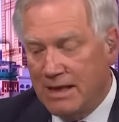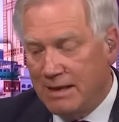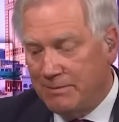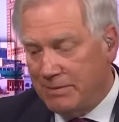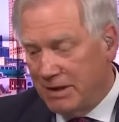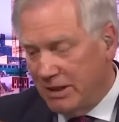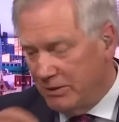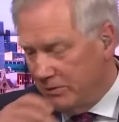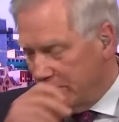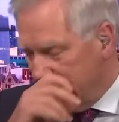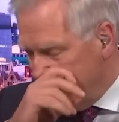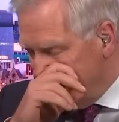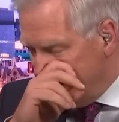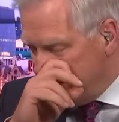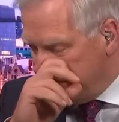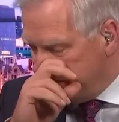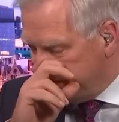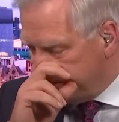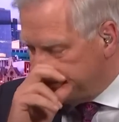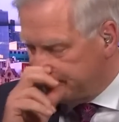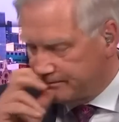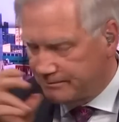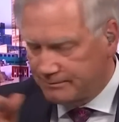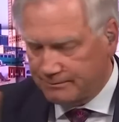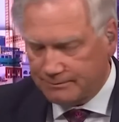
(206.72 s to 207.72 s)
And by the way,
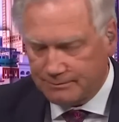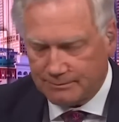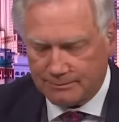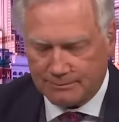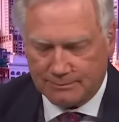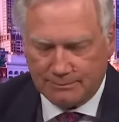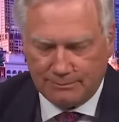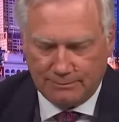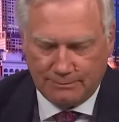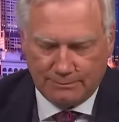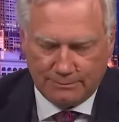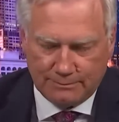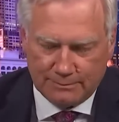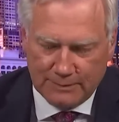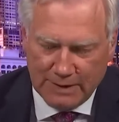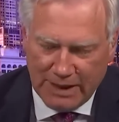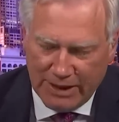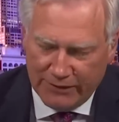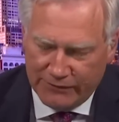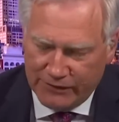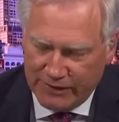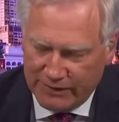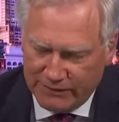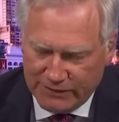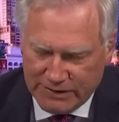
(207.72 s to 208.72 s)

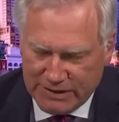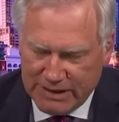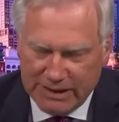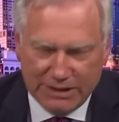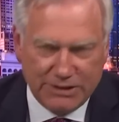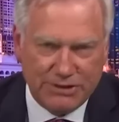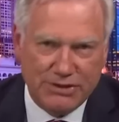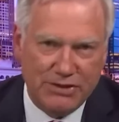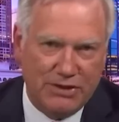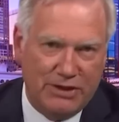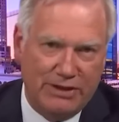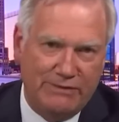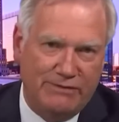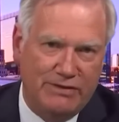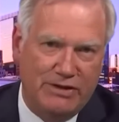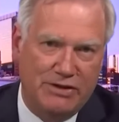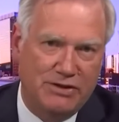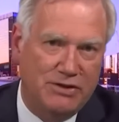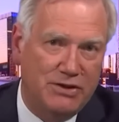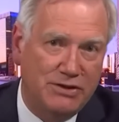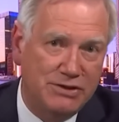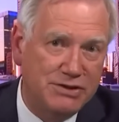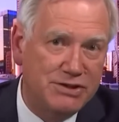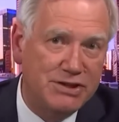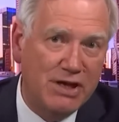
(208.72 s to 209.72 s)
how often have I said it's not even
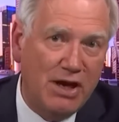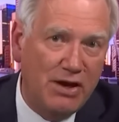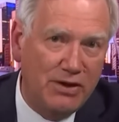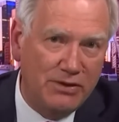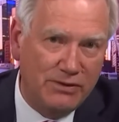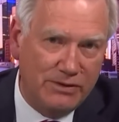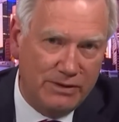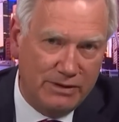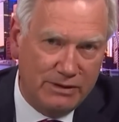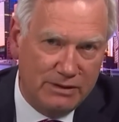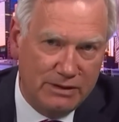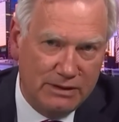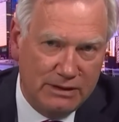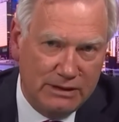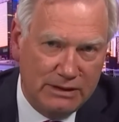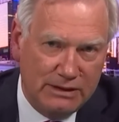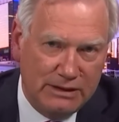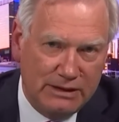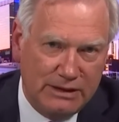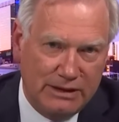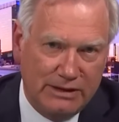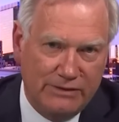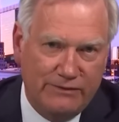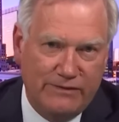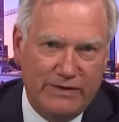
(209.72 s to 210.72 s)
on its own
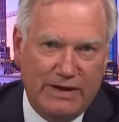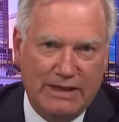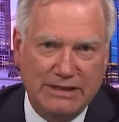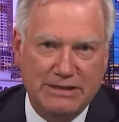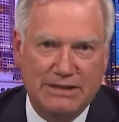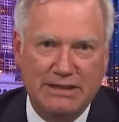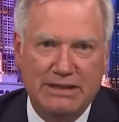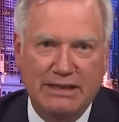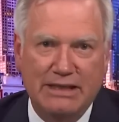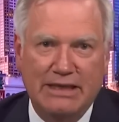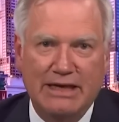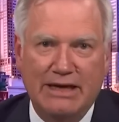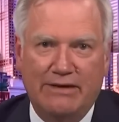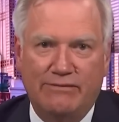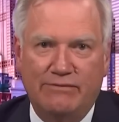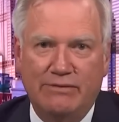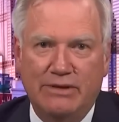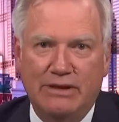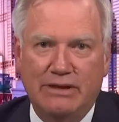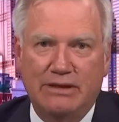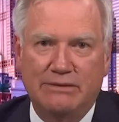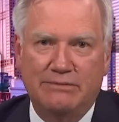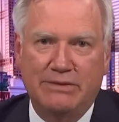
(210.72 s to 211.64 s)
in advising the government.